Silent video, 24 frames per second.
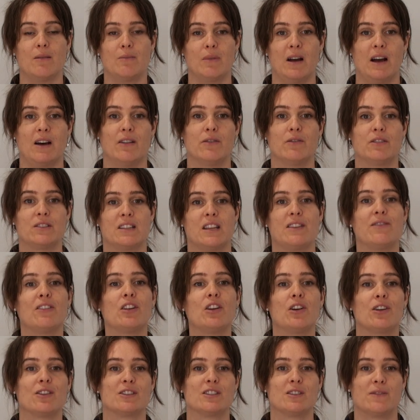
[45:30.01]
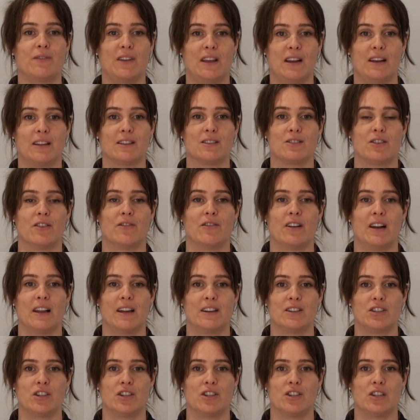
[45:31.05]
about receiving God's feelings on a
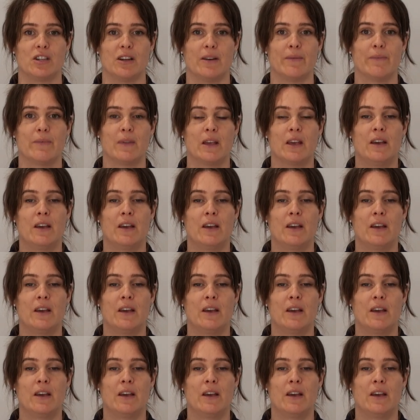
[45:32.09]
relationship.